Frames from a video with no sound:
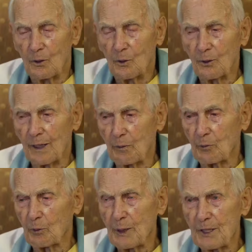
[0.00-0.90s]

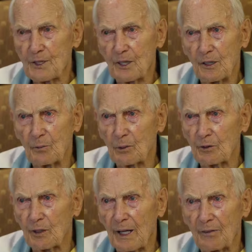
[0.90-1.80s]
that would be
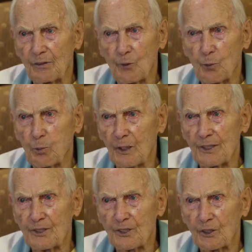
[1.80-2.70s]
terrible to have no
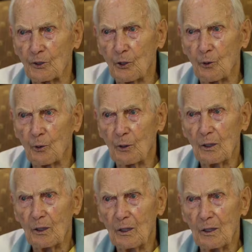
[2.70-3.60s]
place to go.
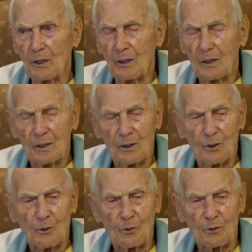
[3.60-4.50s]

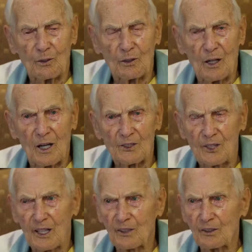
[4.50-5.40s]
Oh
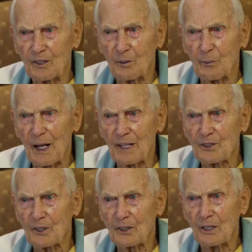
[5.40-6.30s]
gosh, I couldn't
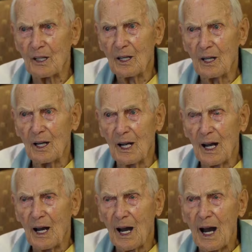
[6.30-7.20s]
imagine
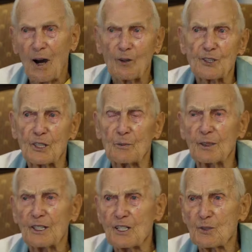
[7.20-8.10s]
how
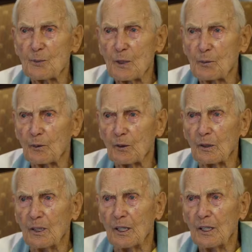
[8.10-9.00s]
some of these
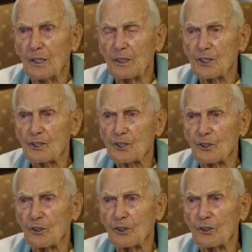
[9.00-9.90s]
people
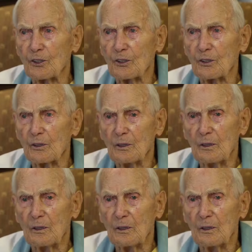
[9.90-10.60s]
just learned to,